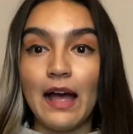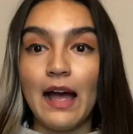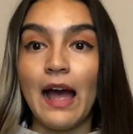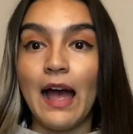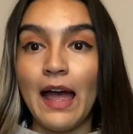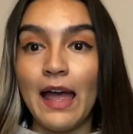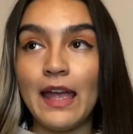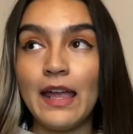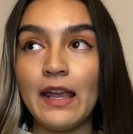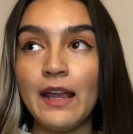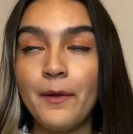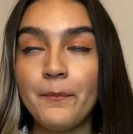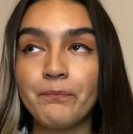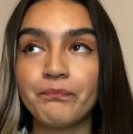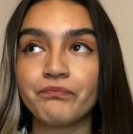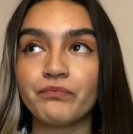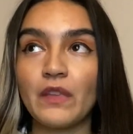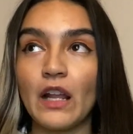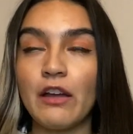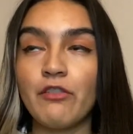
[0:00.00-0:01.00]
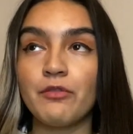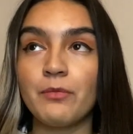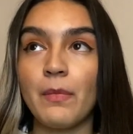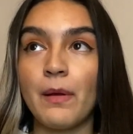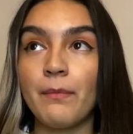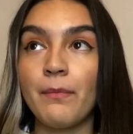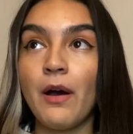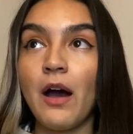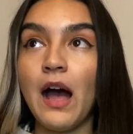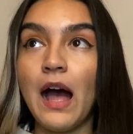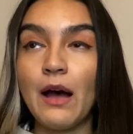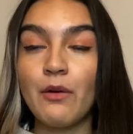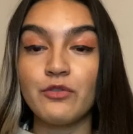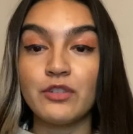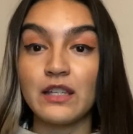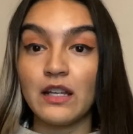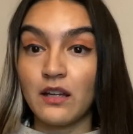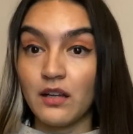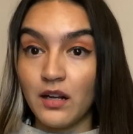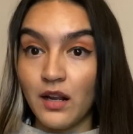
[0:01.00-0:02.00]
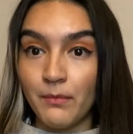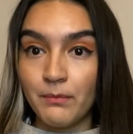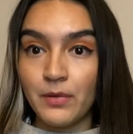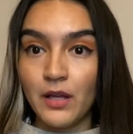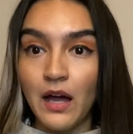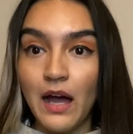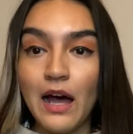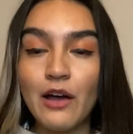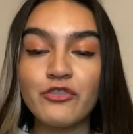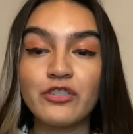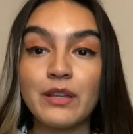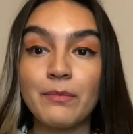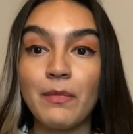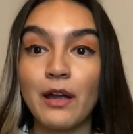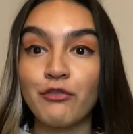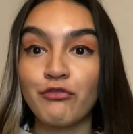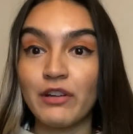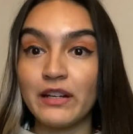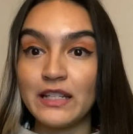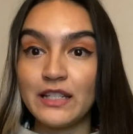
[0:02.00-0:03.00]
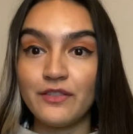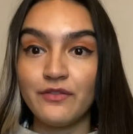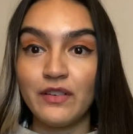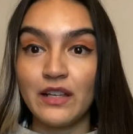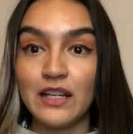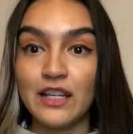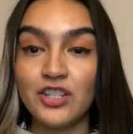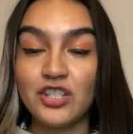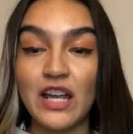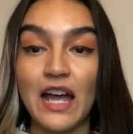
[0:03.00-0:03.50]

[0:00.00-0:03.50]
I I remember I was in Colombia, I was in my granny's village.